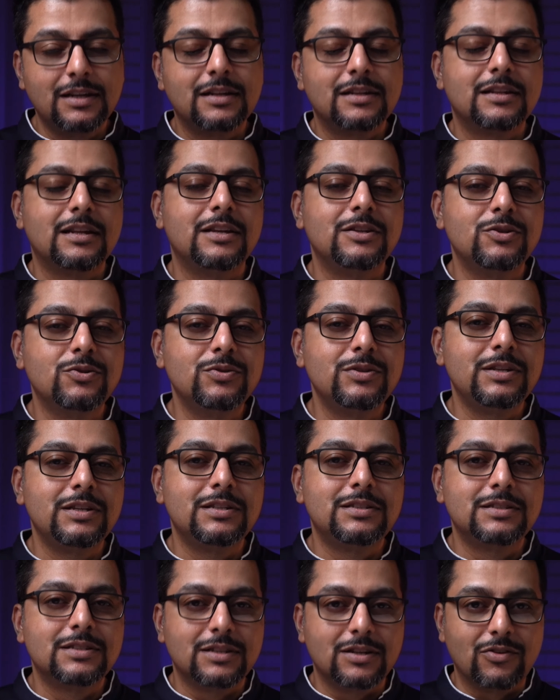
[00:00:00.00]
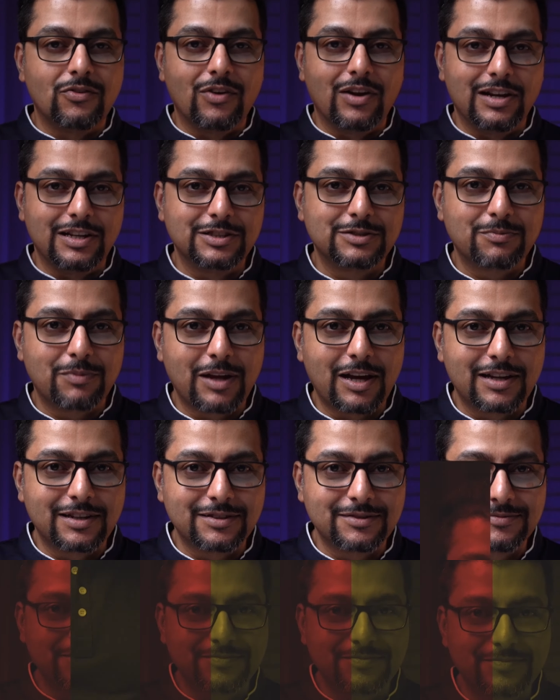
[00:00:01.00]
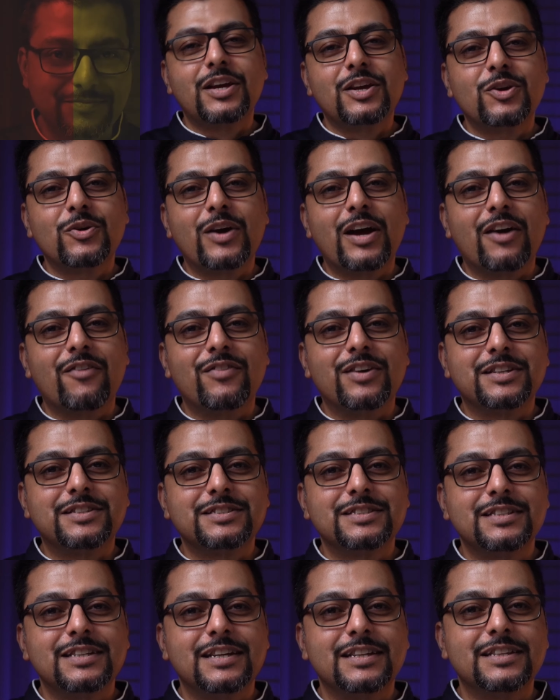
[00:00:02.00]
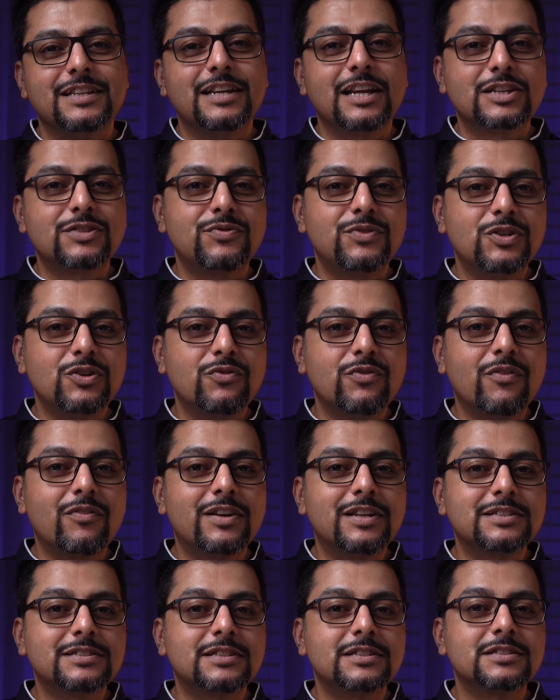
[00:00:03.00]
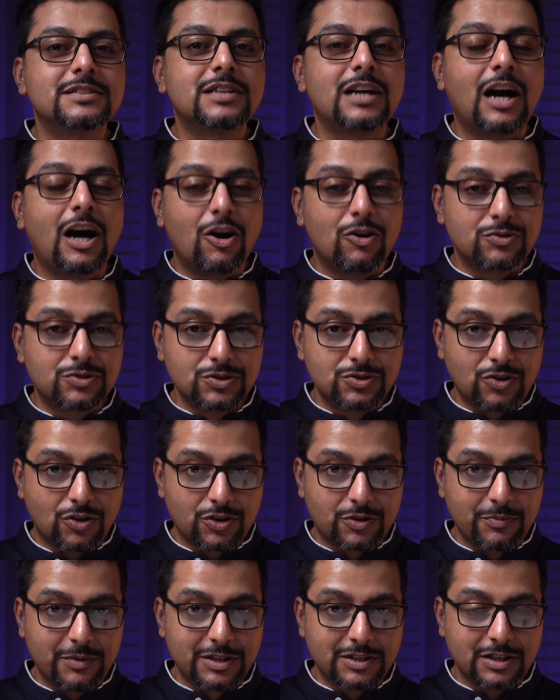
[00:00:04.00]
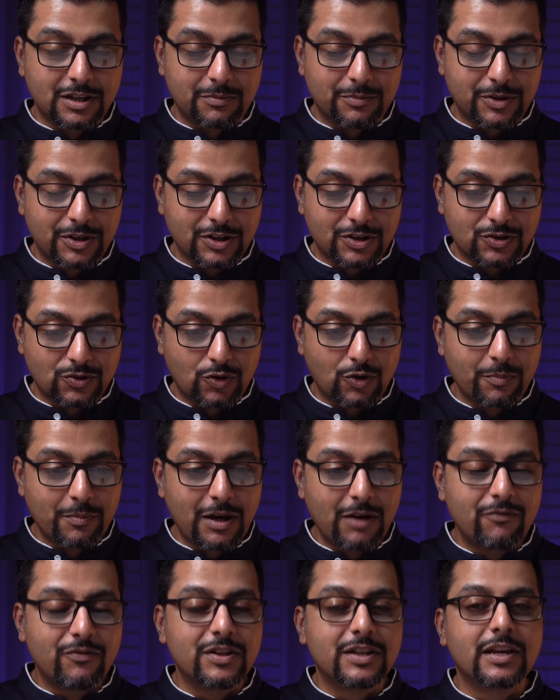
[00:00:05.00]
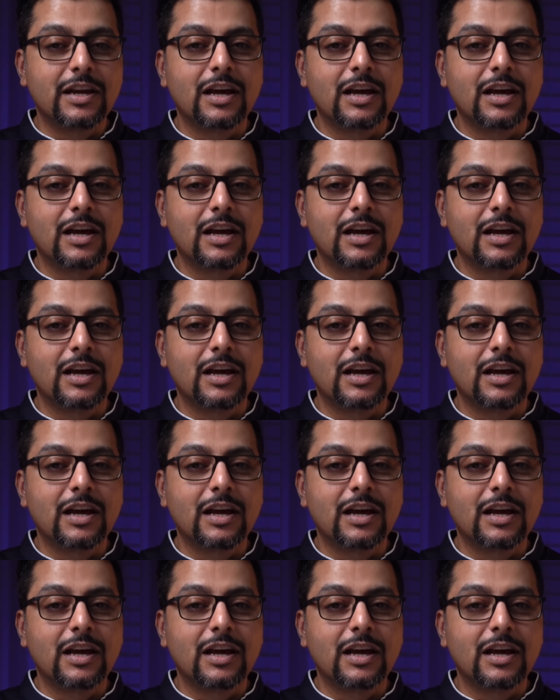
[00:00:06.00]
then you need a release plan. So there you have it. In the next video, we will discuss how to document a product roadmap with the